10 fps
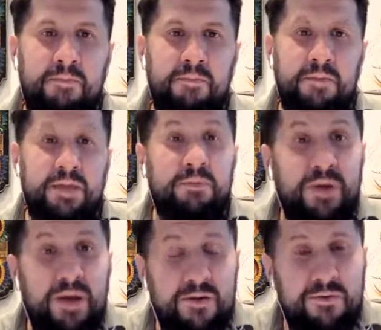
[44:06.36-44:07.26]
But I
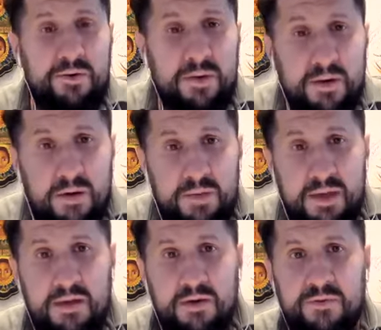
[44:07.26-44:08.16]
pray for the
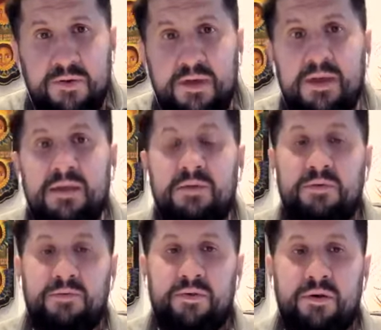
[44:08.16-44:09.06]
coming of the kingdom
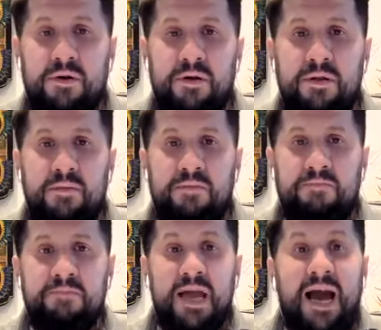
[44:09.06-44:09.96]
of God.
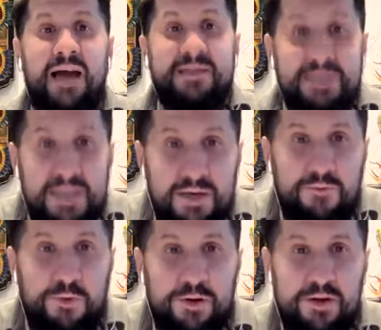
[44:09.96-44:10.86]
I seek
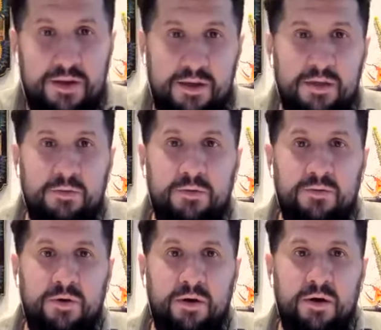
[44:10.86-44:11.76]
for the kingdom of
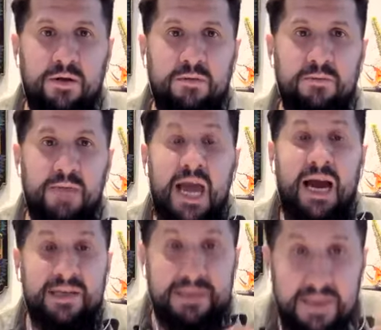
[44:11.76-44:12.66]
God.
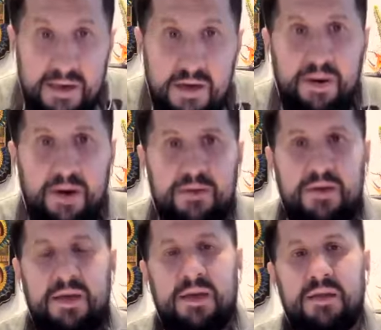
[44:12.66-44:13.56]
I sing about the
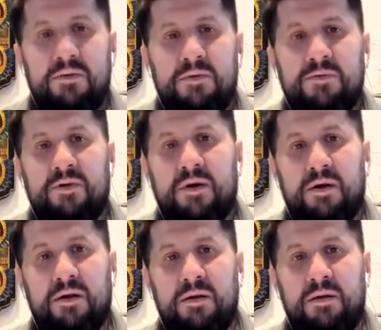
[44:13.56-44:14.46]
kingdom of
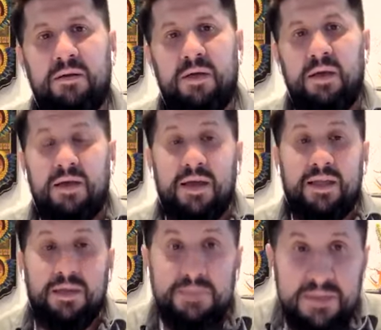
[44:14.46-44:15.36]
God. Yet
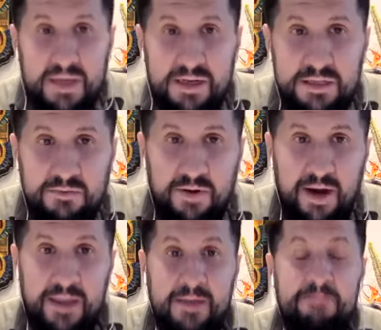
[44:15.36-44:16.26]
I'm
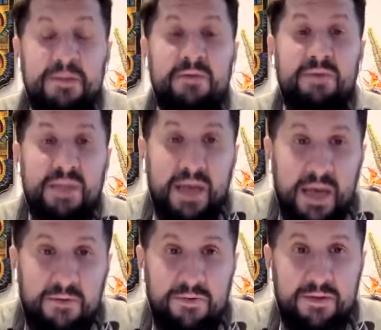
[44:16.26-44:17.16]
satisfied with
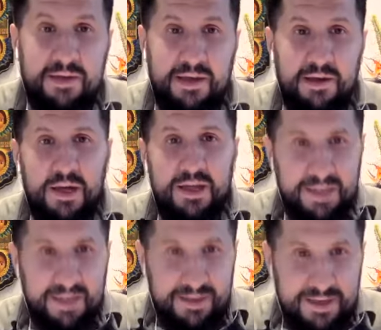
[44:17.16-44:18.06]
everything
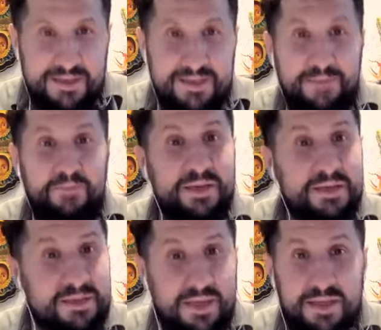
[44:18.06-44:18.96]
that this
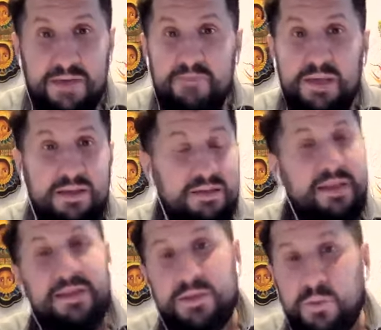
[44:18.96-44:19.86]
city,
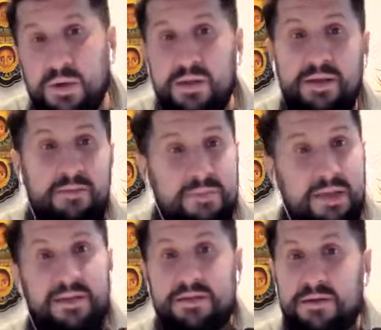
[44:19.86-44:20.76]
that this world,
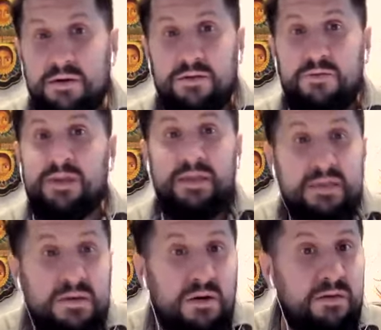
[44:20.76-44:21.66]
that this country,
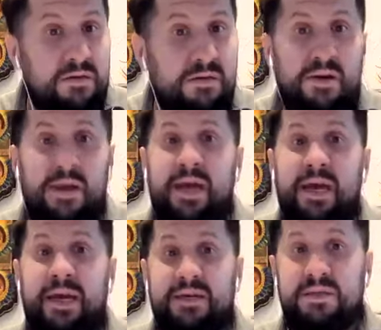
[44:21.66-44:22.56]
this culture
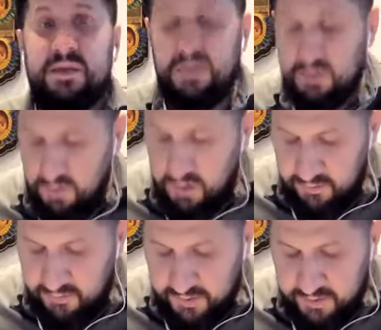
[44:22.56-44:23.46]
has to
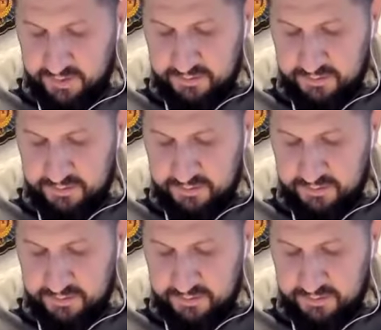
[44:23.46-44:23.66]
offer.